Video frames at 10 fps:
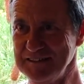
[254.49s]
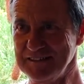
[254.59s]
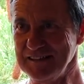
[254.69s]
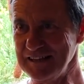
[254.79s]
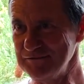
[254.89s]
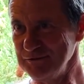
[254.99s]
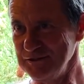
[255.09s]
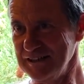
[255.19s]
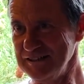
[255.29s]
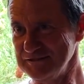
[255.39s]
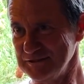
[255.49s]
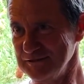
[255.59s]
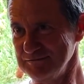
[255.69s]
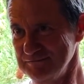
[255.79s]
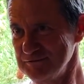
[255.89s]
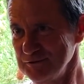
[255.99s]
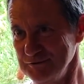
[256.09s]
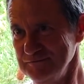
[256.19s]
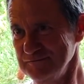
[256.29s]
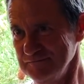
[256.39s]
last few days I should
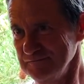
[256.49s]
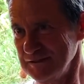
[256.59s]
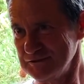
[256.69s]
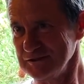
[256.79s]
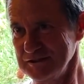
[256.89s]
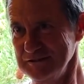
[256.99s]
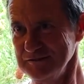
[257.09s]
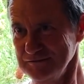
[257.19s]
have actually